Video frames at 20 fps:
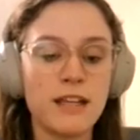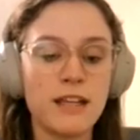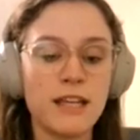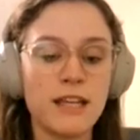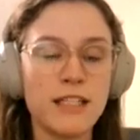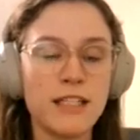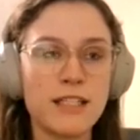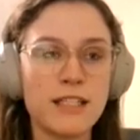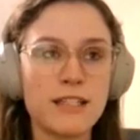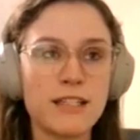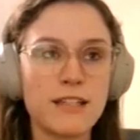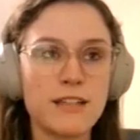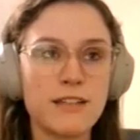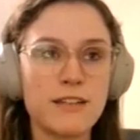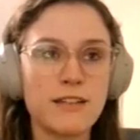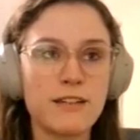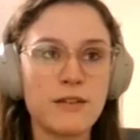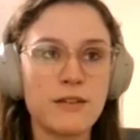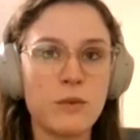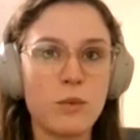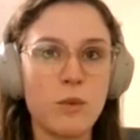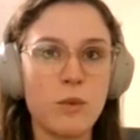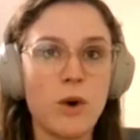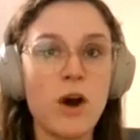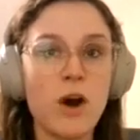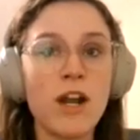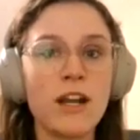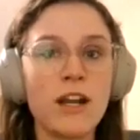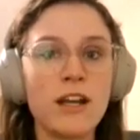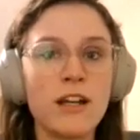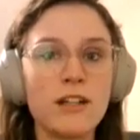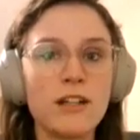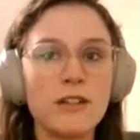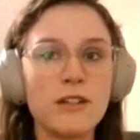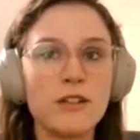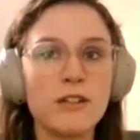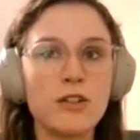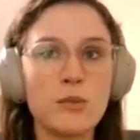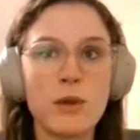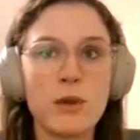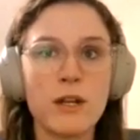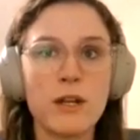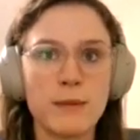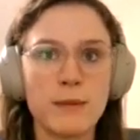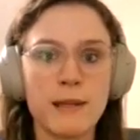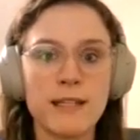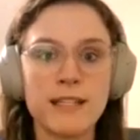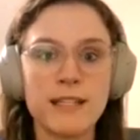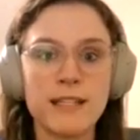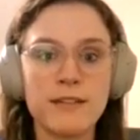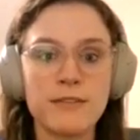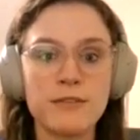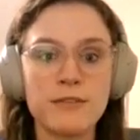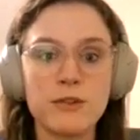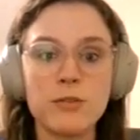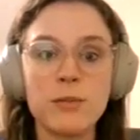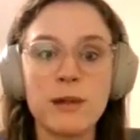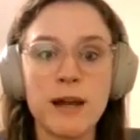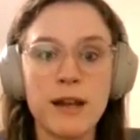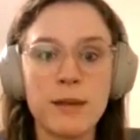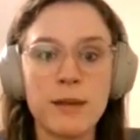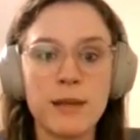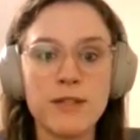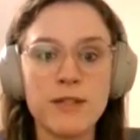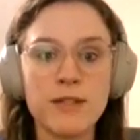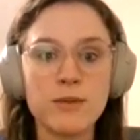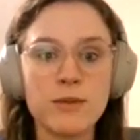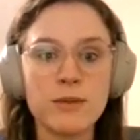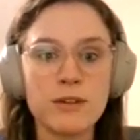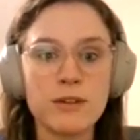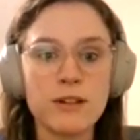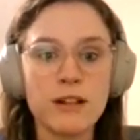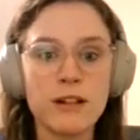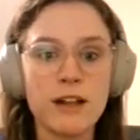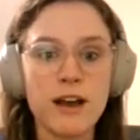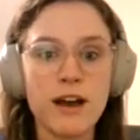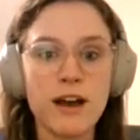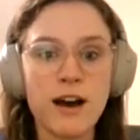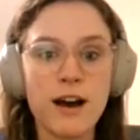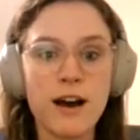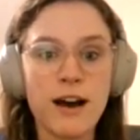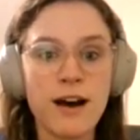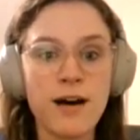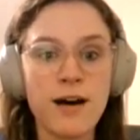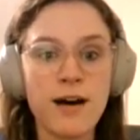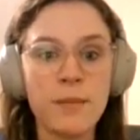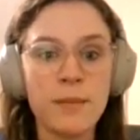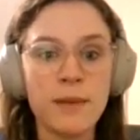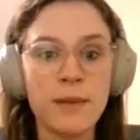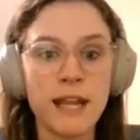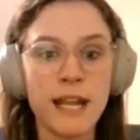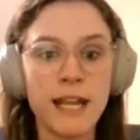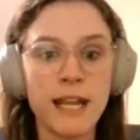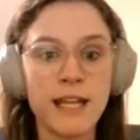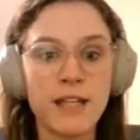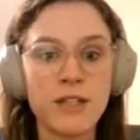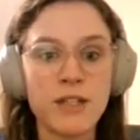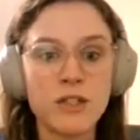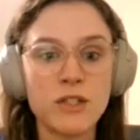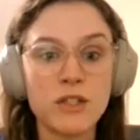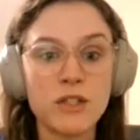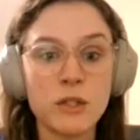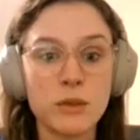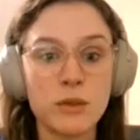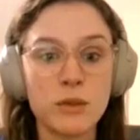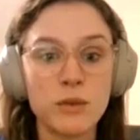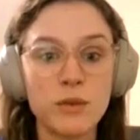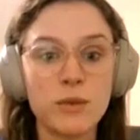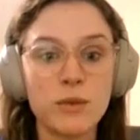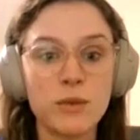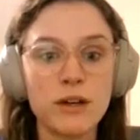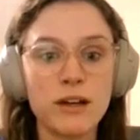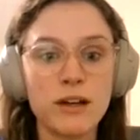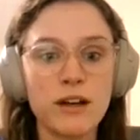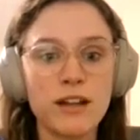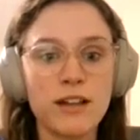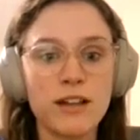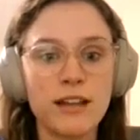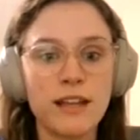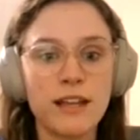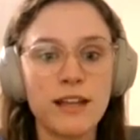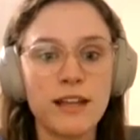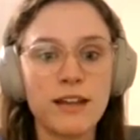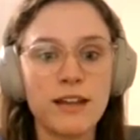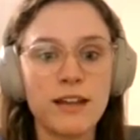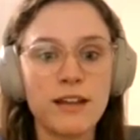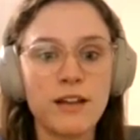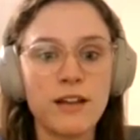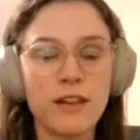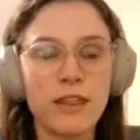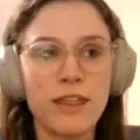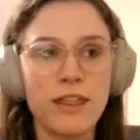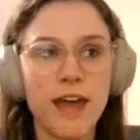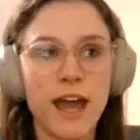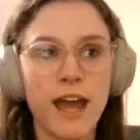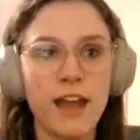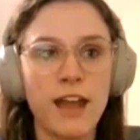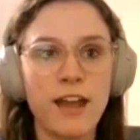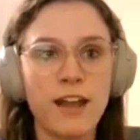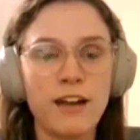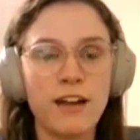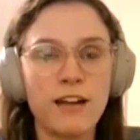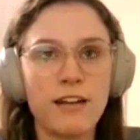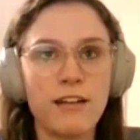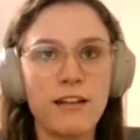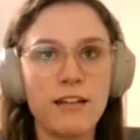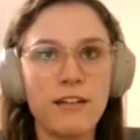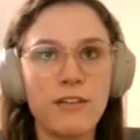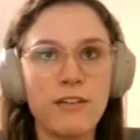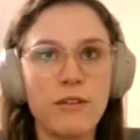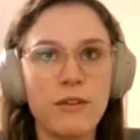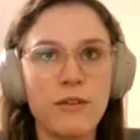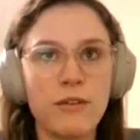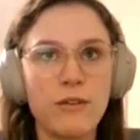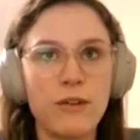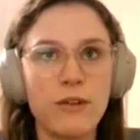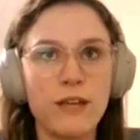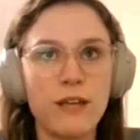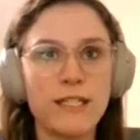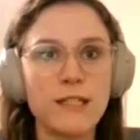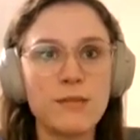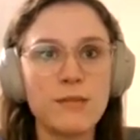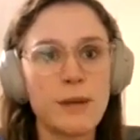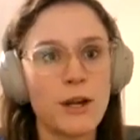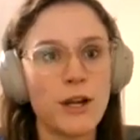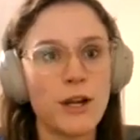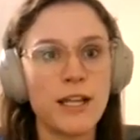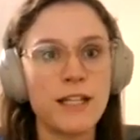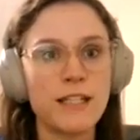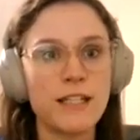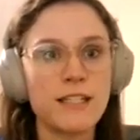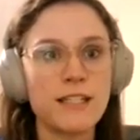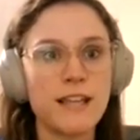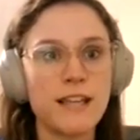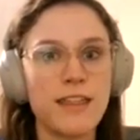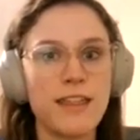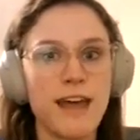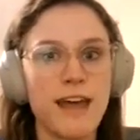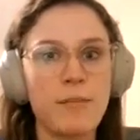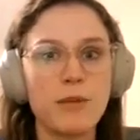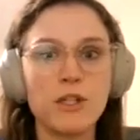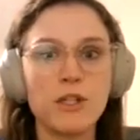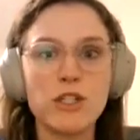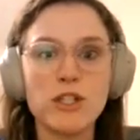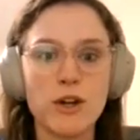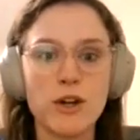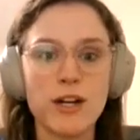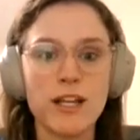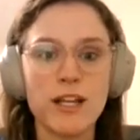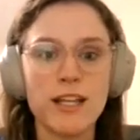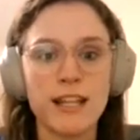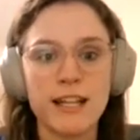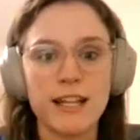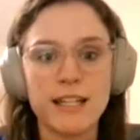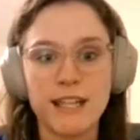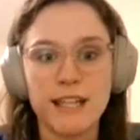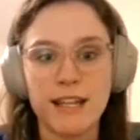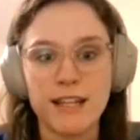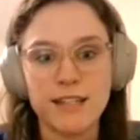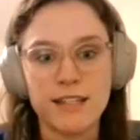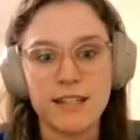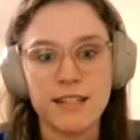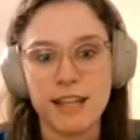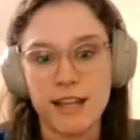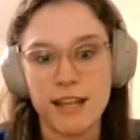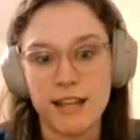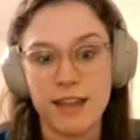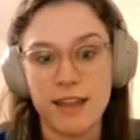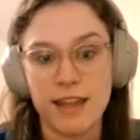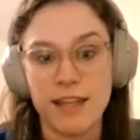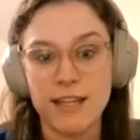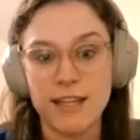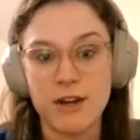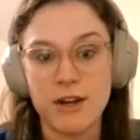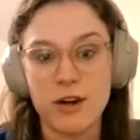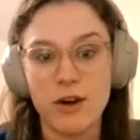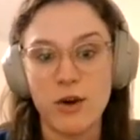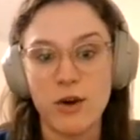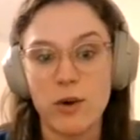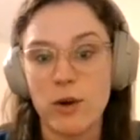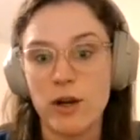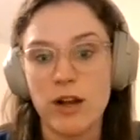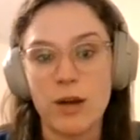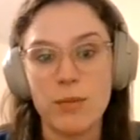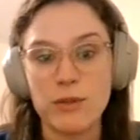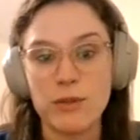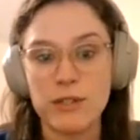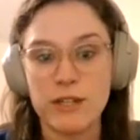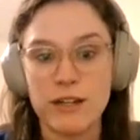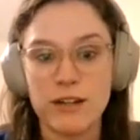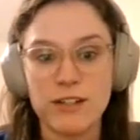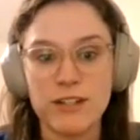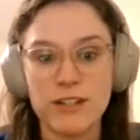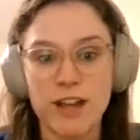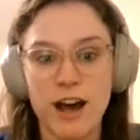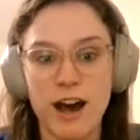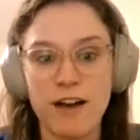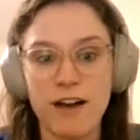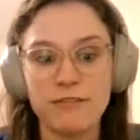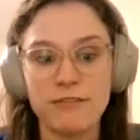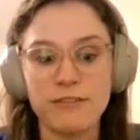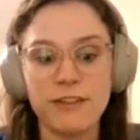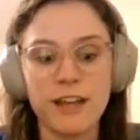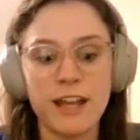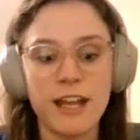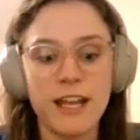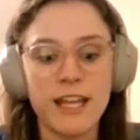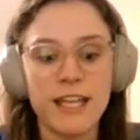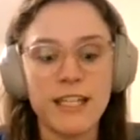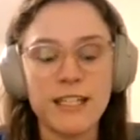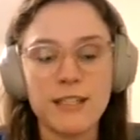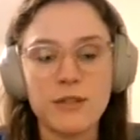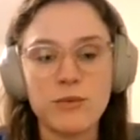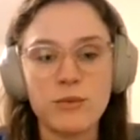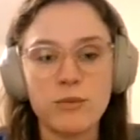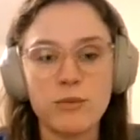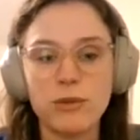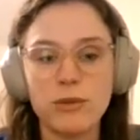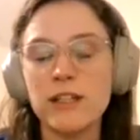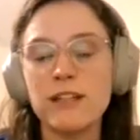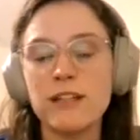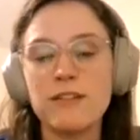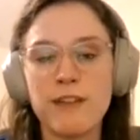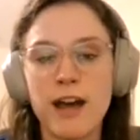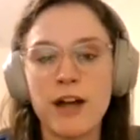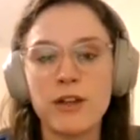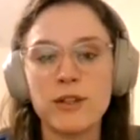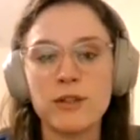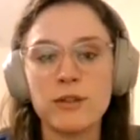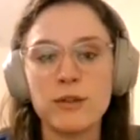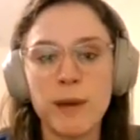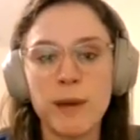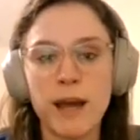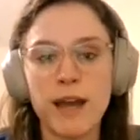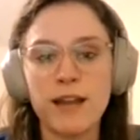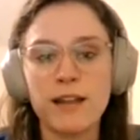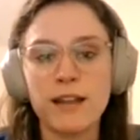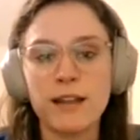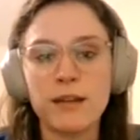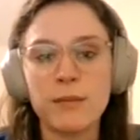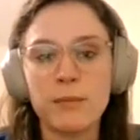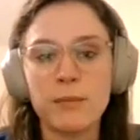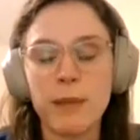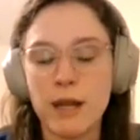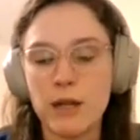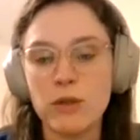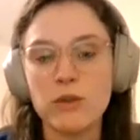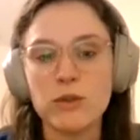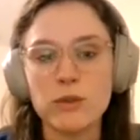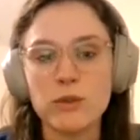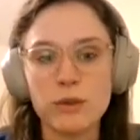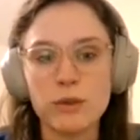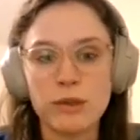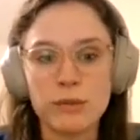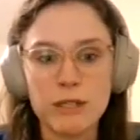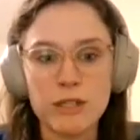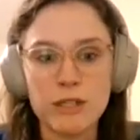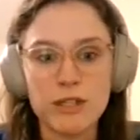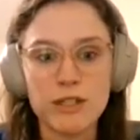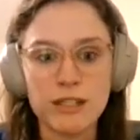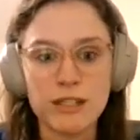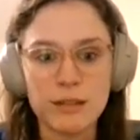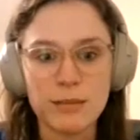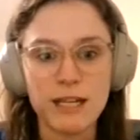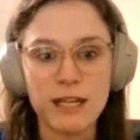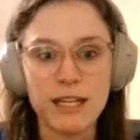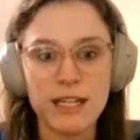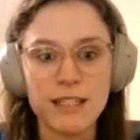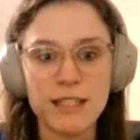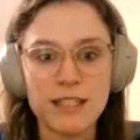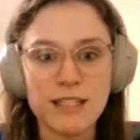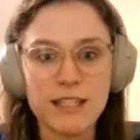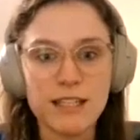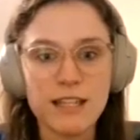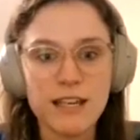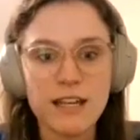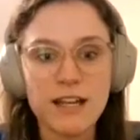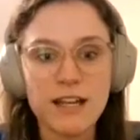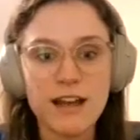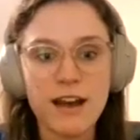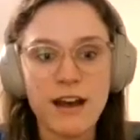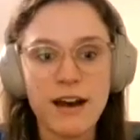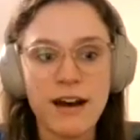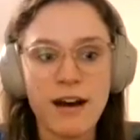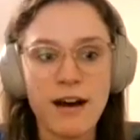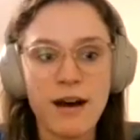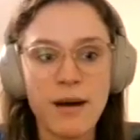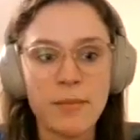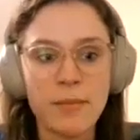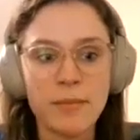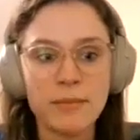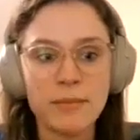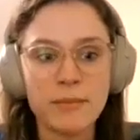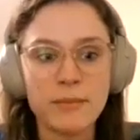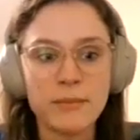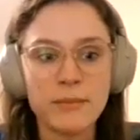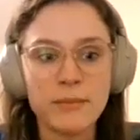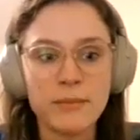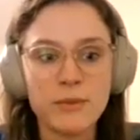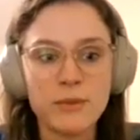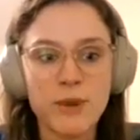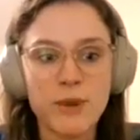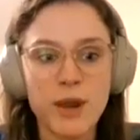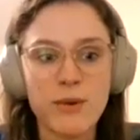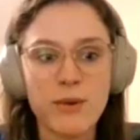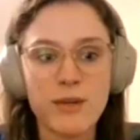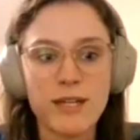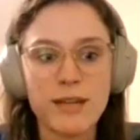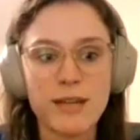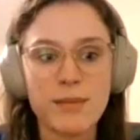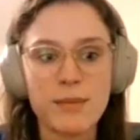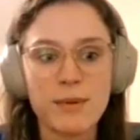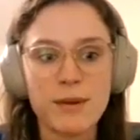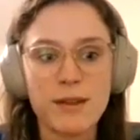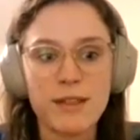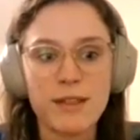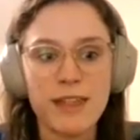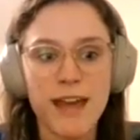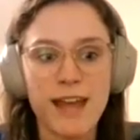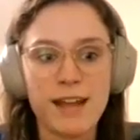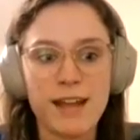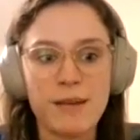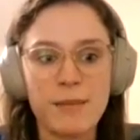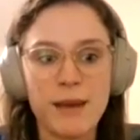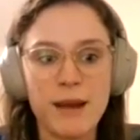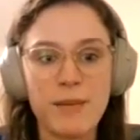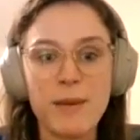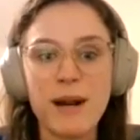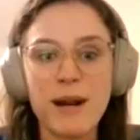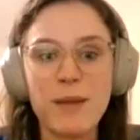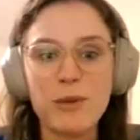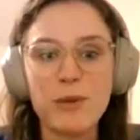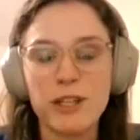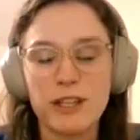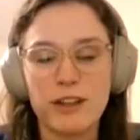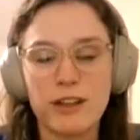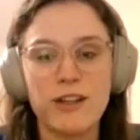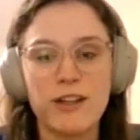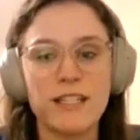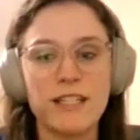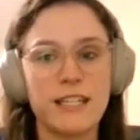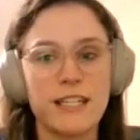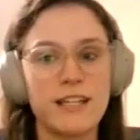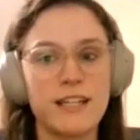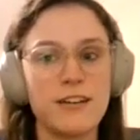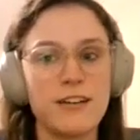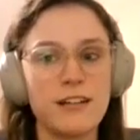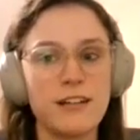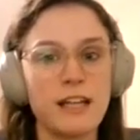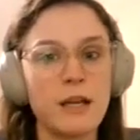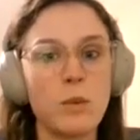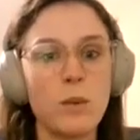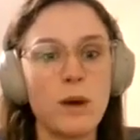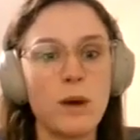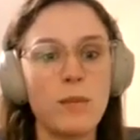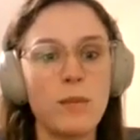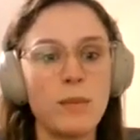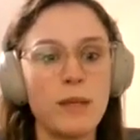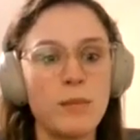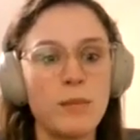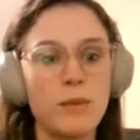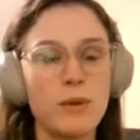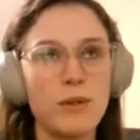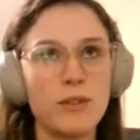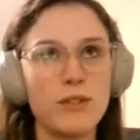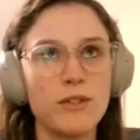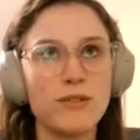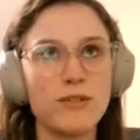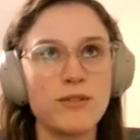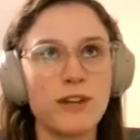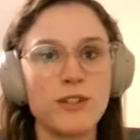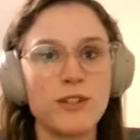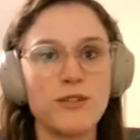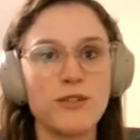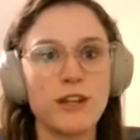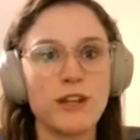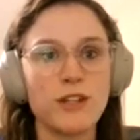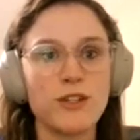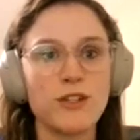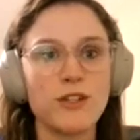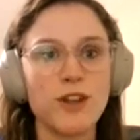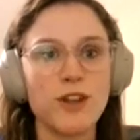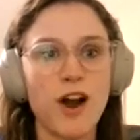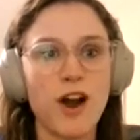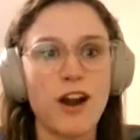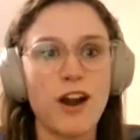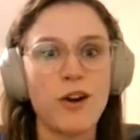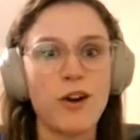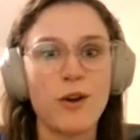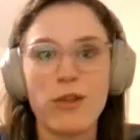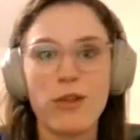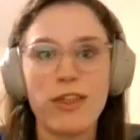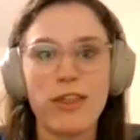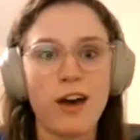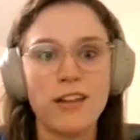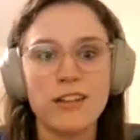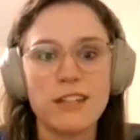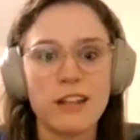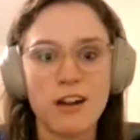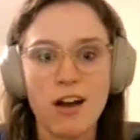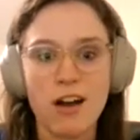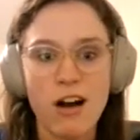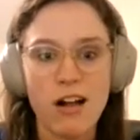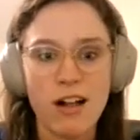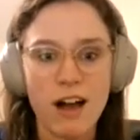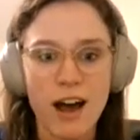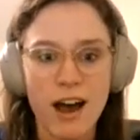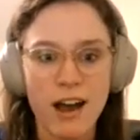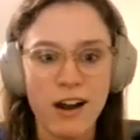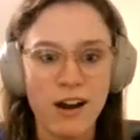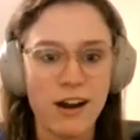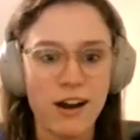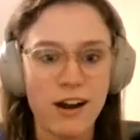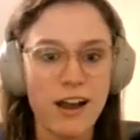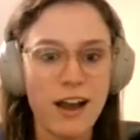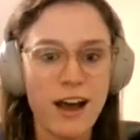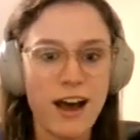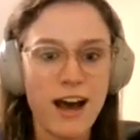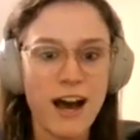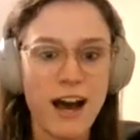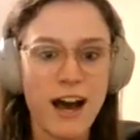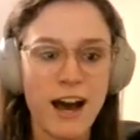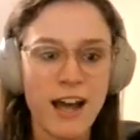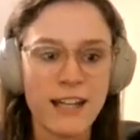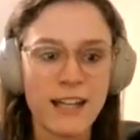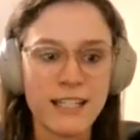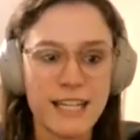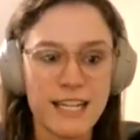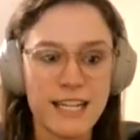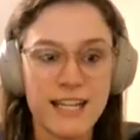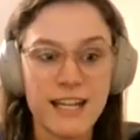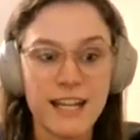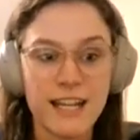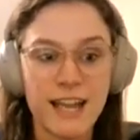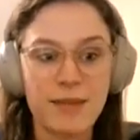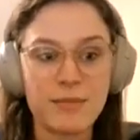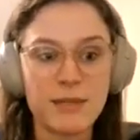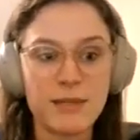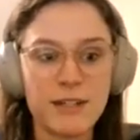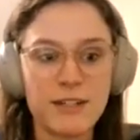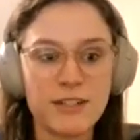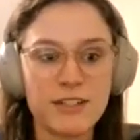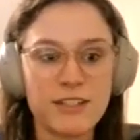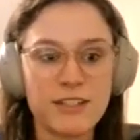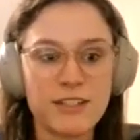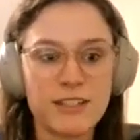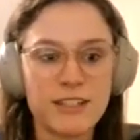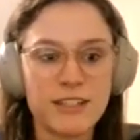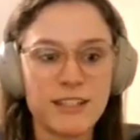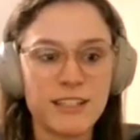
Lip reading: it's, one, super expensive to apply to med school, and two, like, that experience and that maturity that it takes to take that year or a couple of years off is really valued by like medical school admissions committees. So I would keep that in mind, but I'm really curious to hear like what people's reservations are or thoughts at all are on taking gap years.